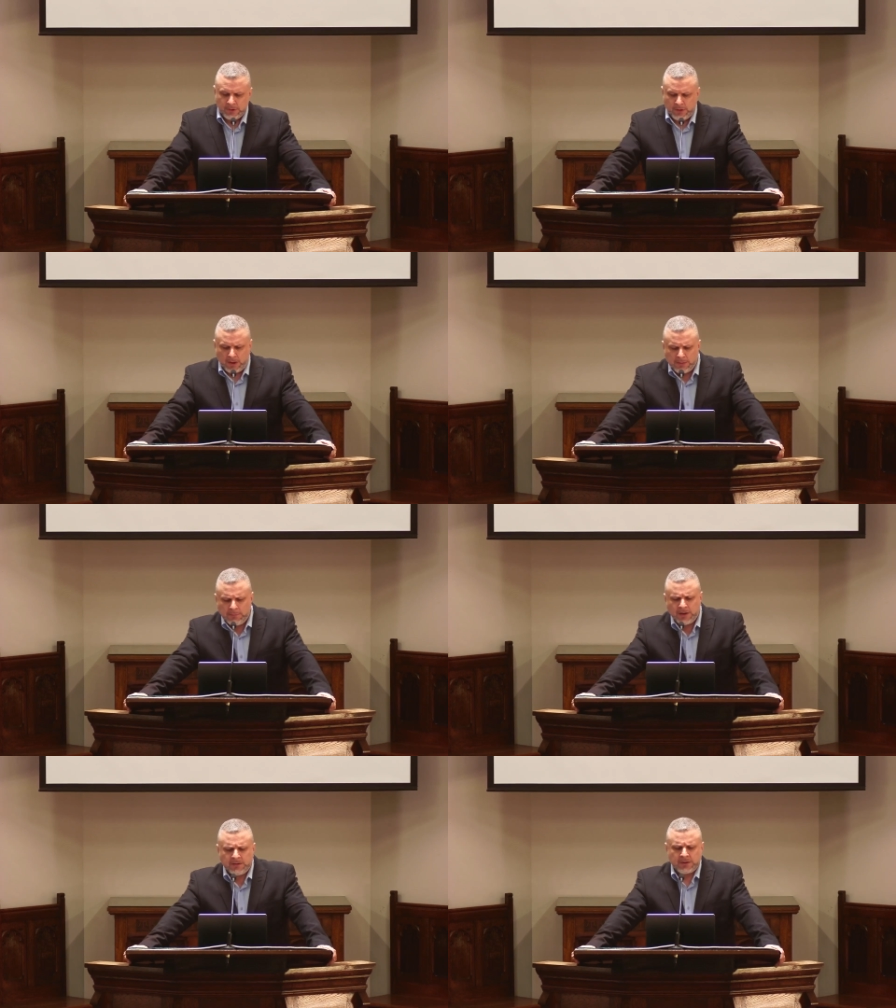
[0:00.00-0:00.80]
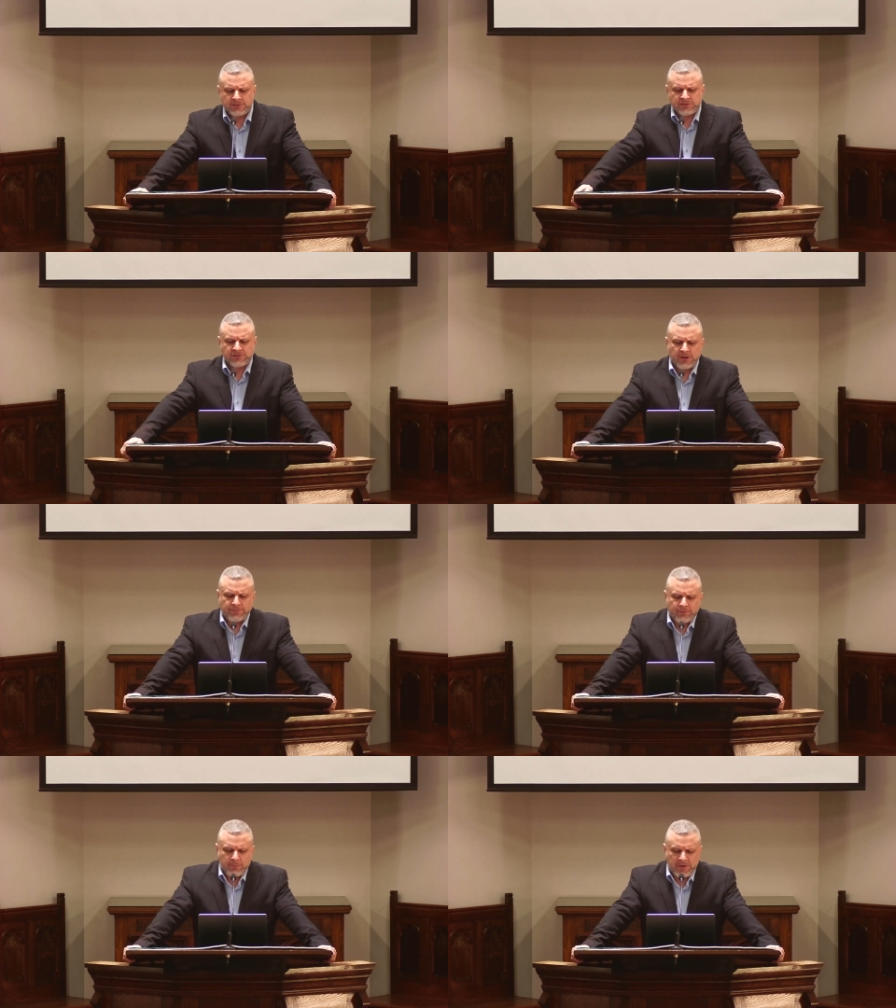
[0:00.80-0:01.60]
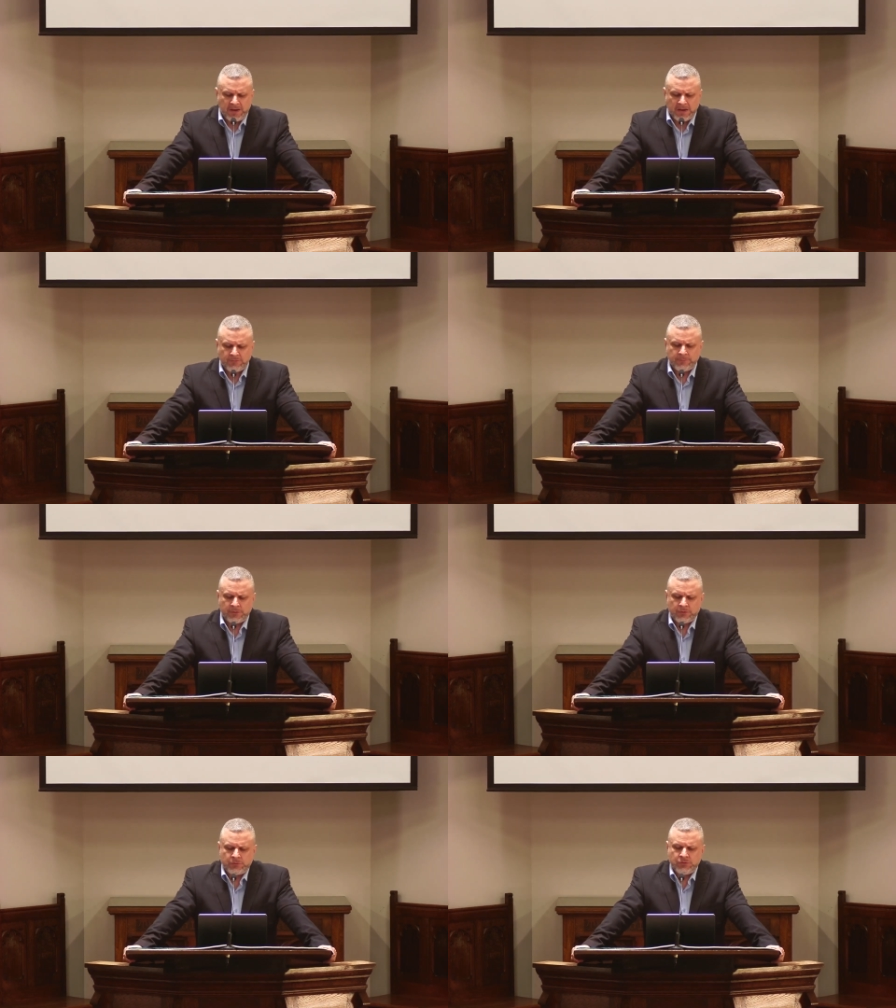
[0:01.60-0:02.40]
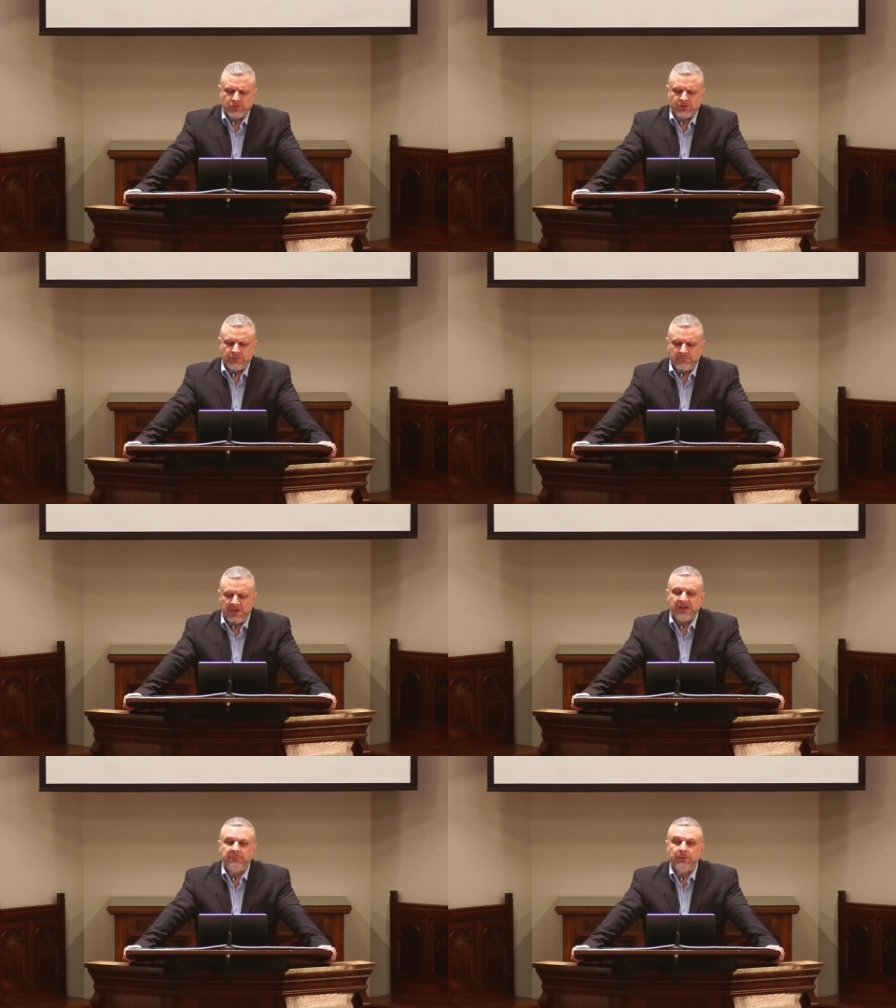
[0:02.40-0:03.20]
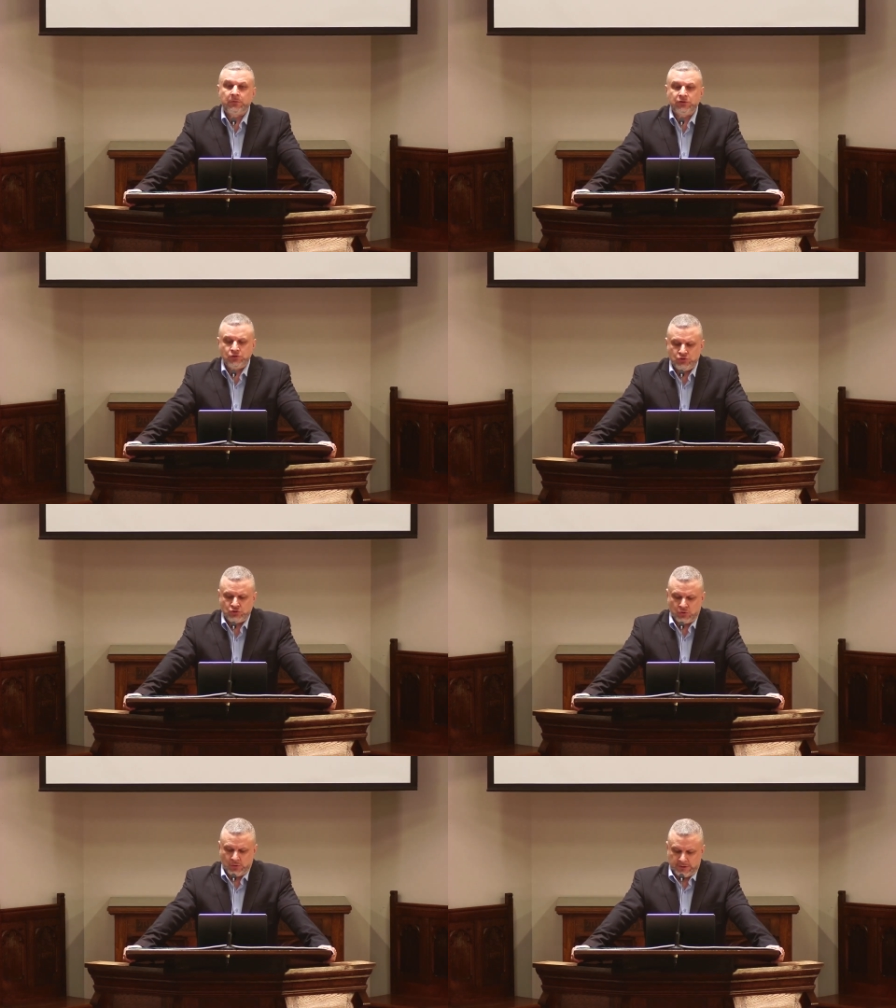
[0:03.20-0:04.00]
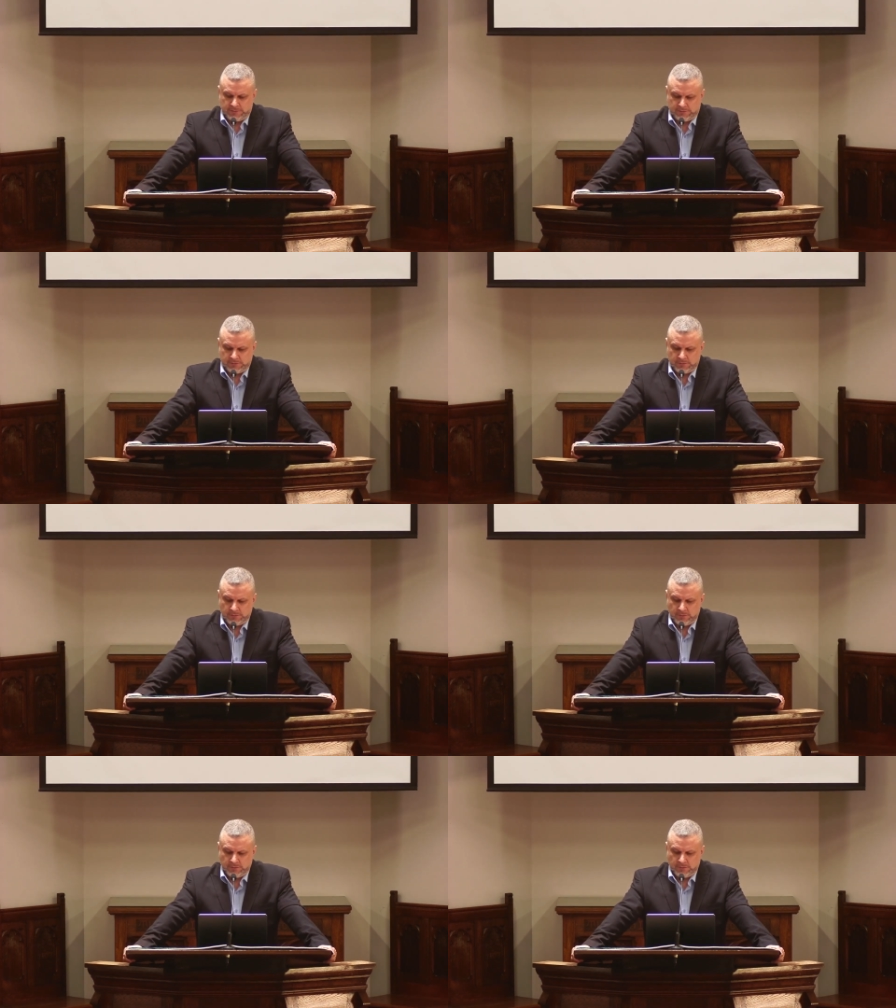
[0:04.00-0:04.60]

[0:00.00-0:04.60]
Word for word: I might not suffer pain from those who should have made me rejoice.